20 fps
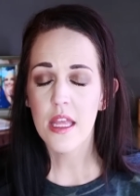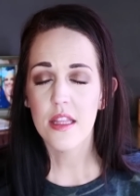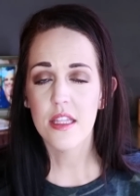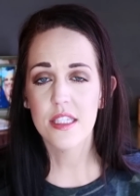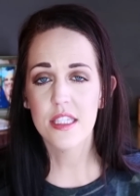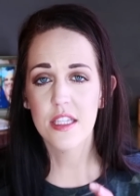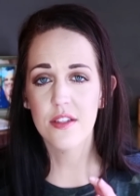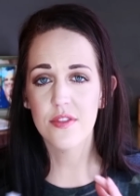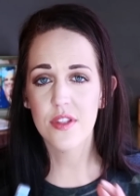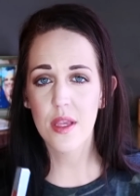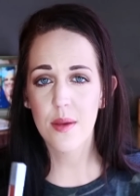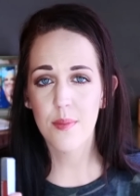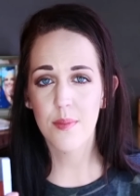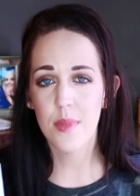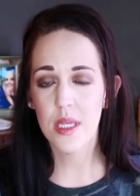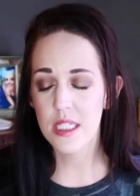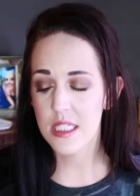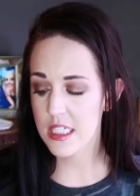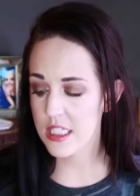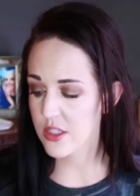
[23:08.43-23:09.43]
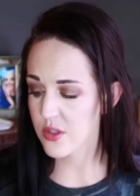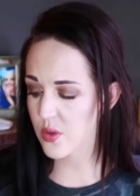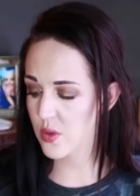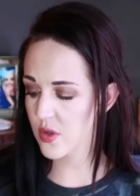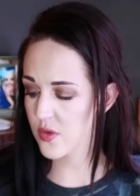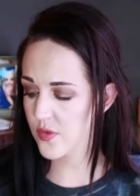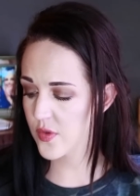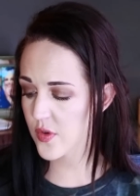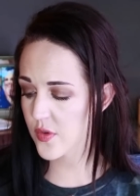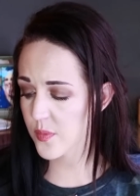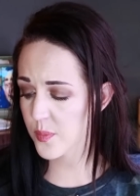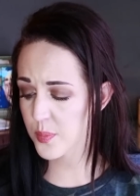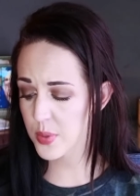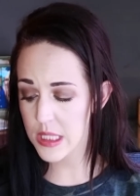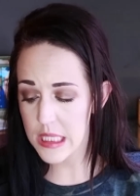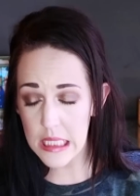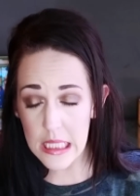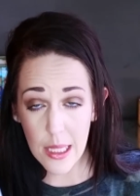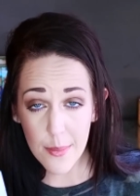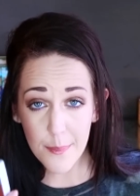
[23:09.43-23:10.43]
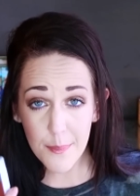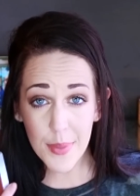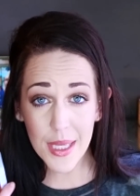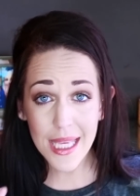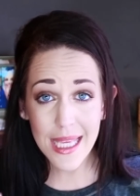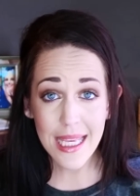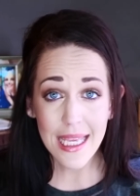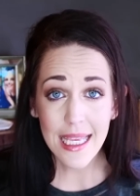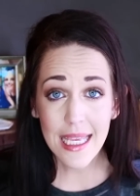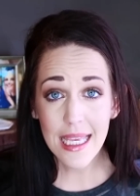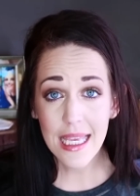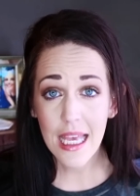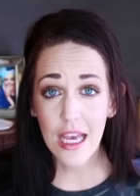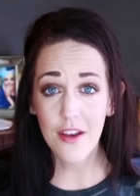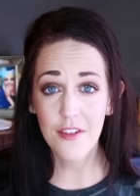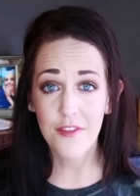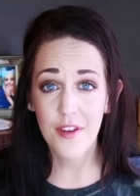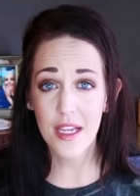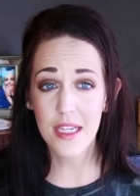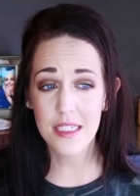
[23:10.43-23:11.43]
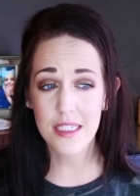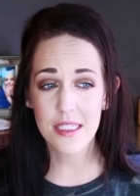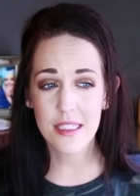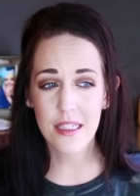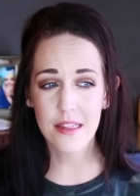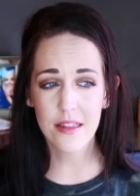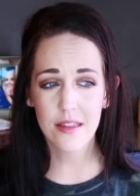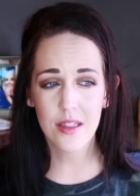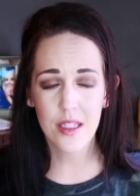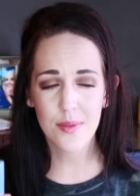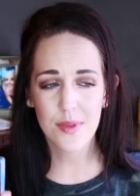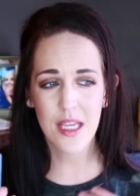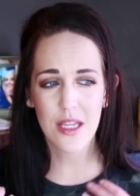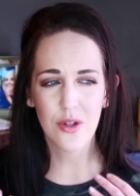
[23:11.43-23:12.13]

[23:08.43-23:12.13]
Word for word: This gives a minty sort of plumping effect to the lips.